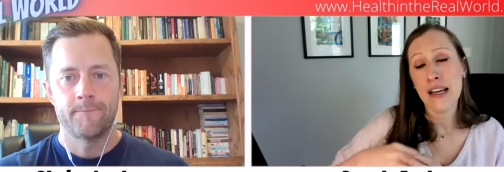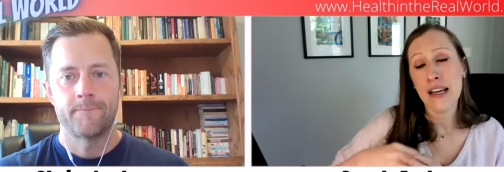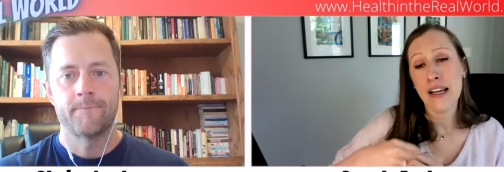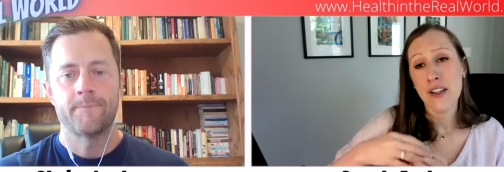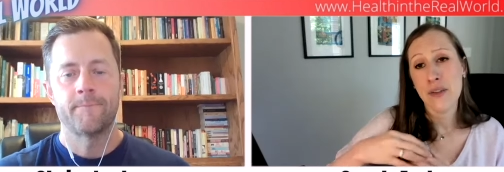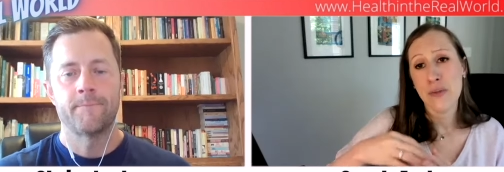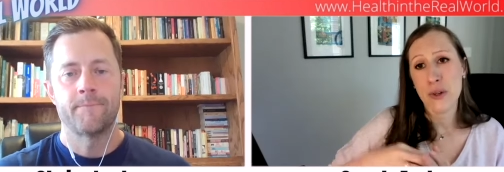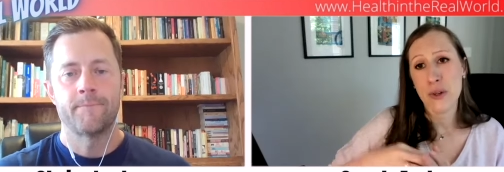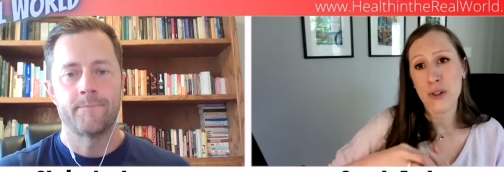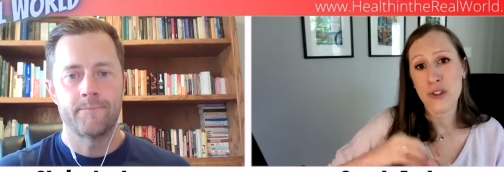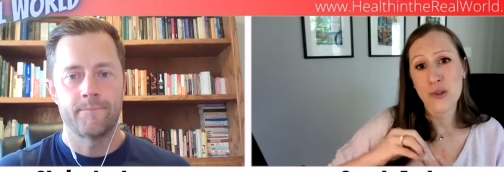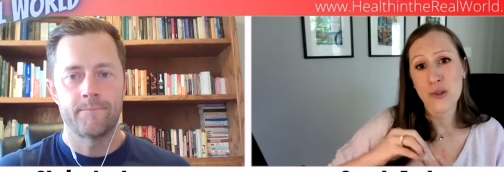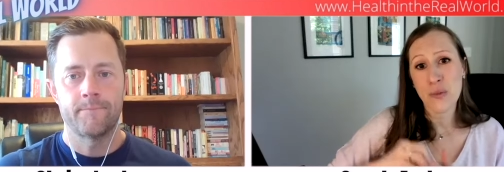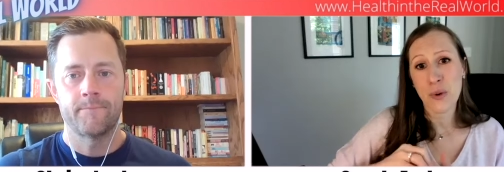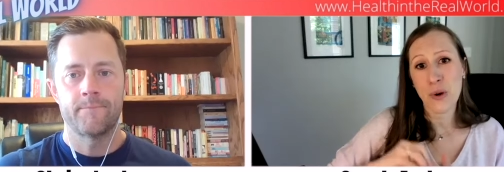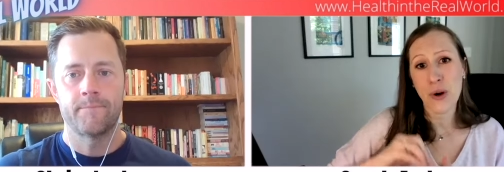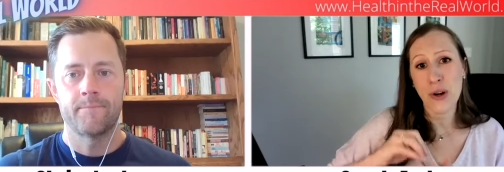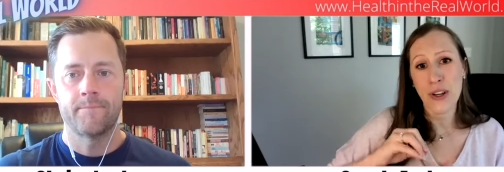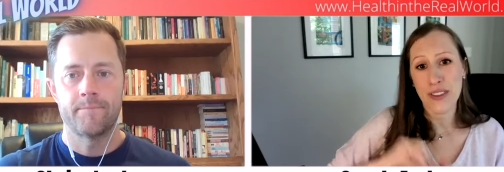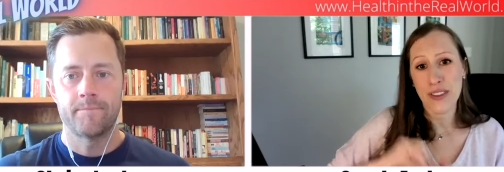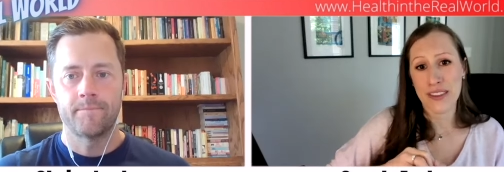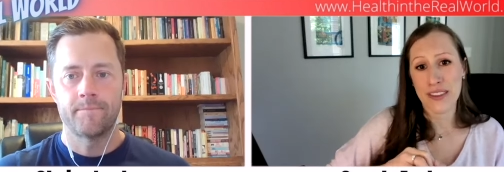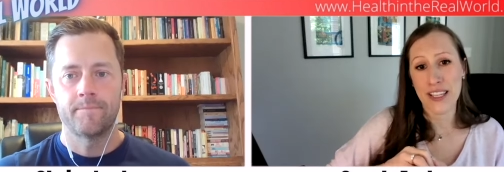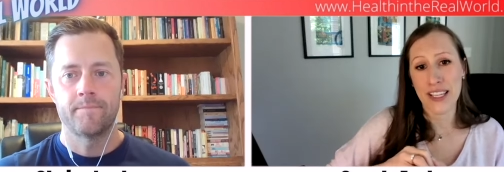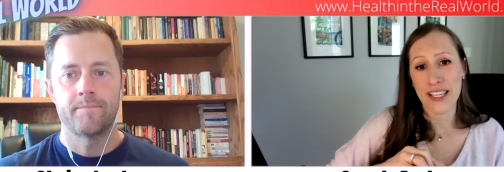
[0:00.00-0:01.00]
Speaker 1: the most important
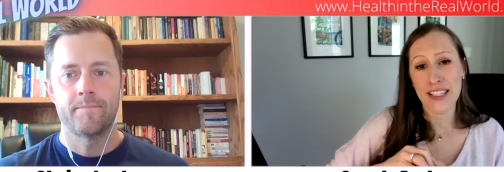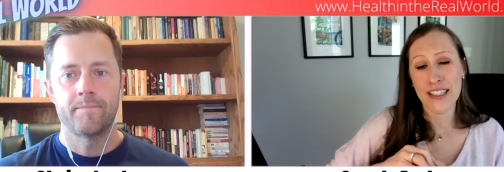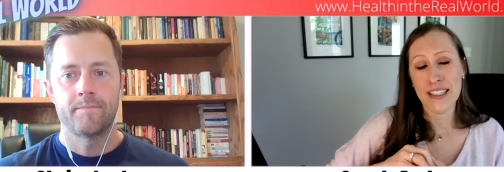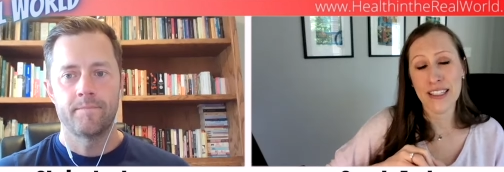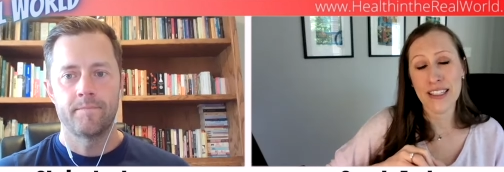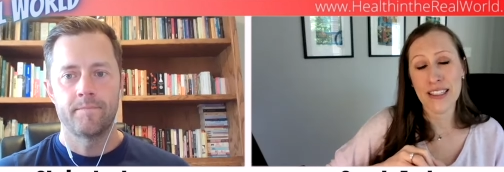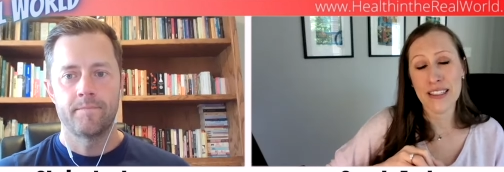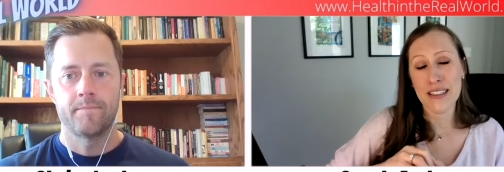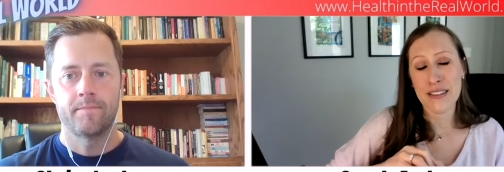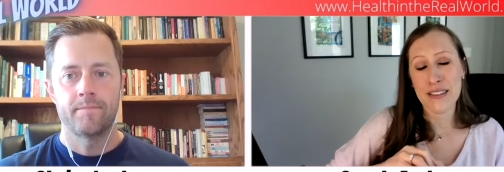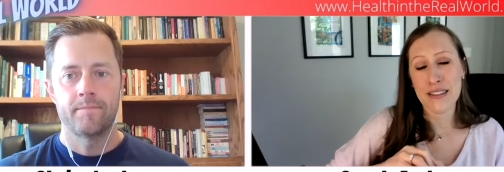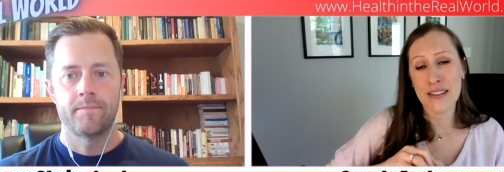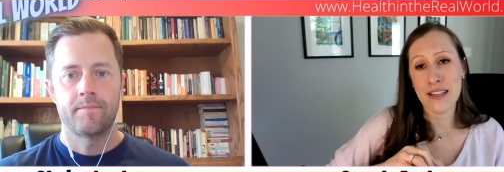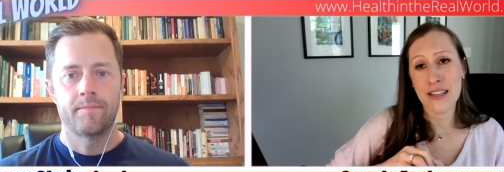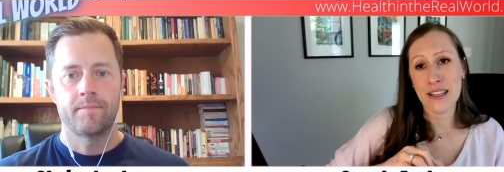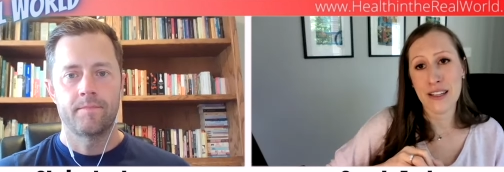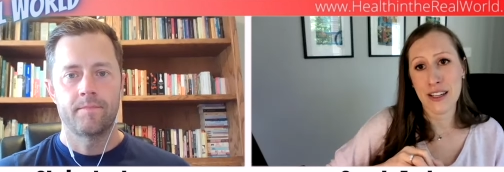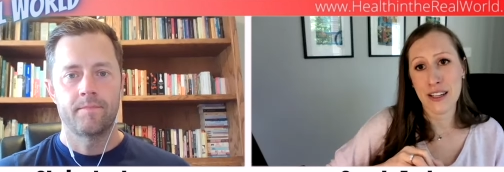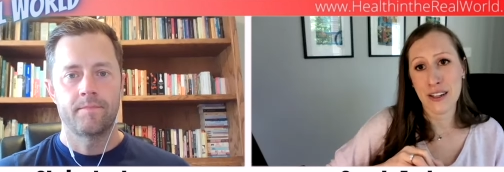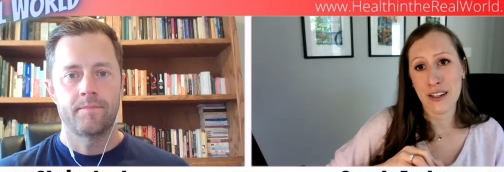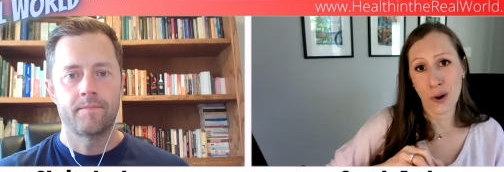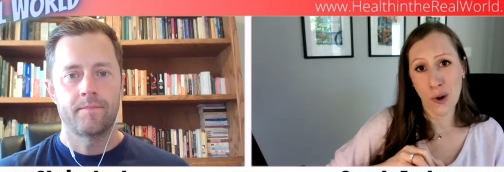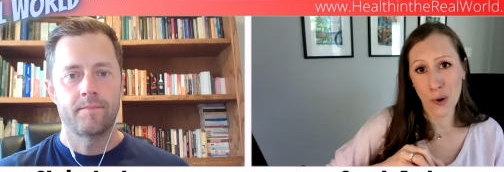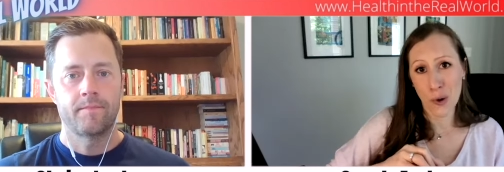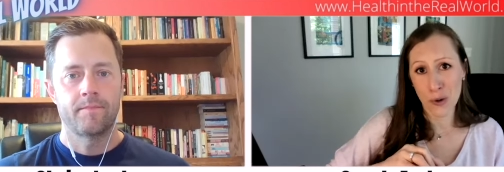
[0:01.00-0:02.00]
thing is eating
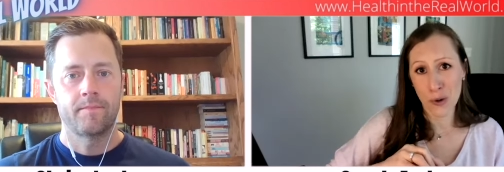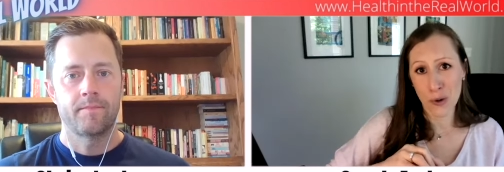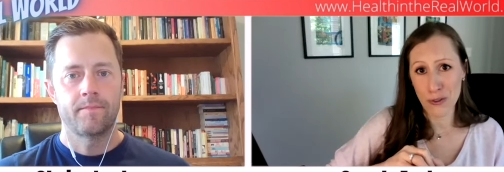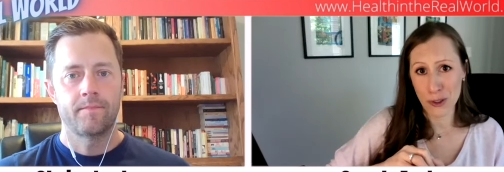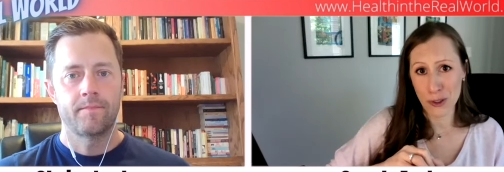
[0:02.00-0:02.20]
whole